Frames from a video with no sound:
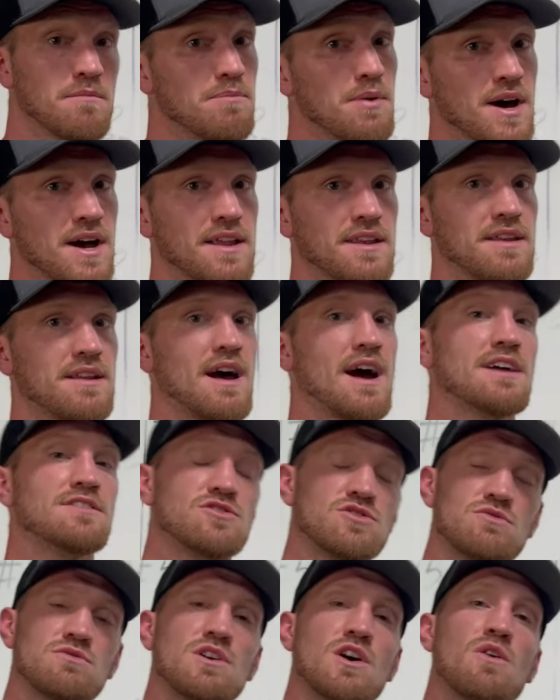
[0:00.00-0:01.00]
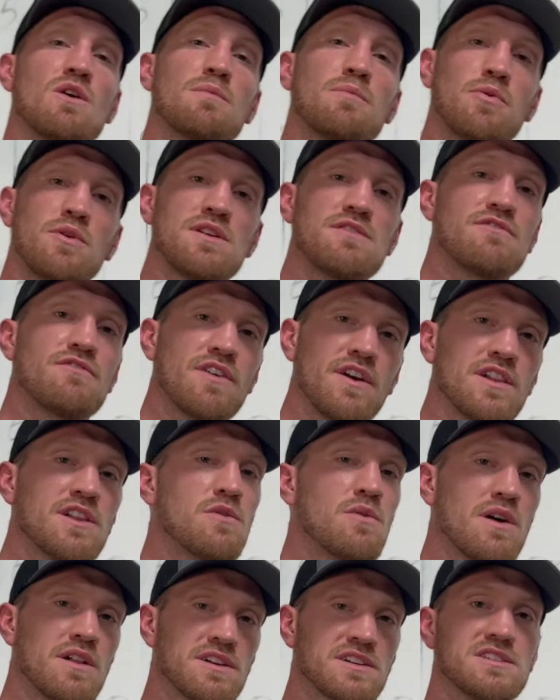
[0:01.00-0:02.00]
but I do know a pretty fairly
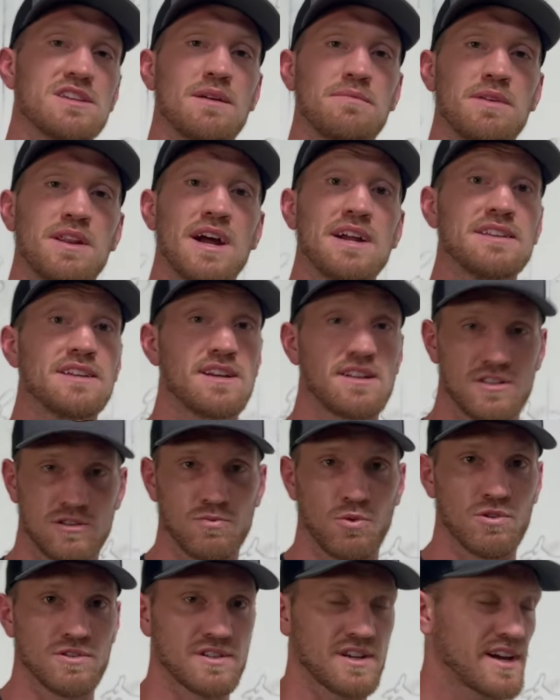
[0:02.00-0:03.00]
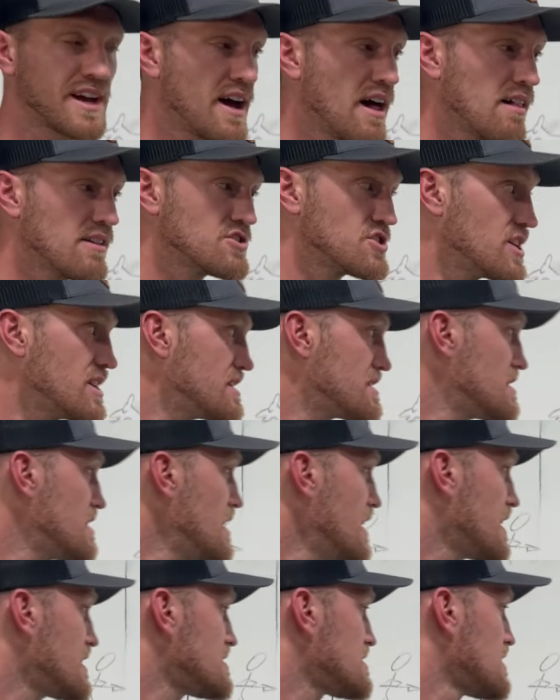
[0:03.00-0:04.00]
well accepted idea in sports psychology, and it's
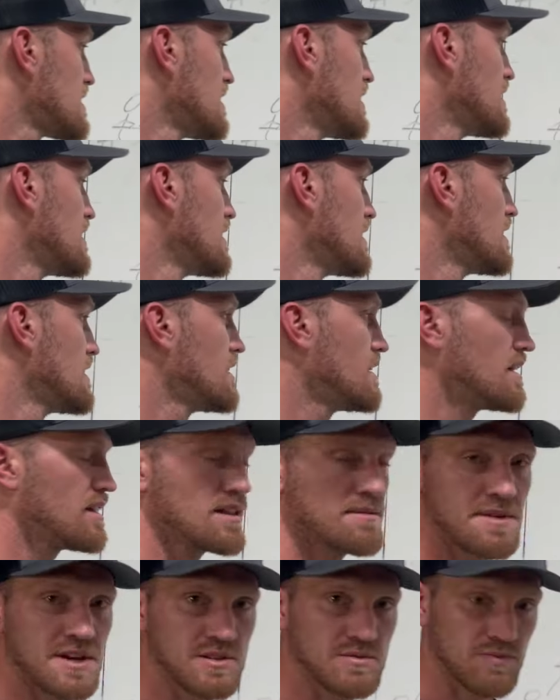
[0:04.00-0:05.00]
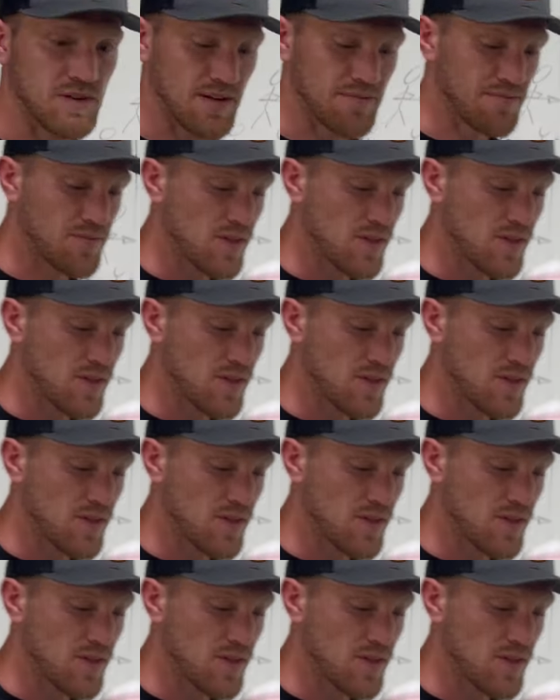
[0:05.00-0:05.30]
this. Let me explain.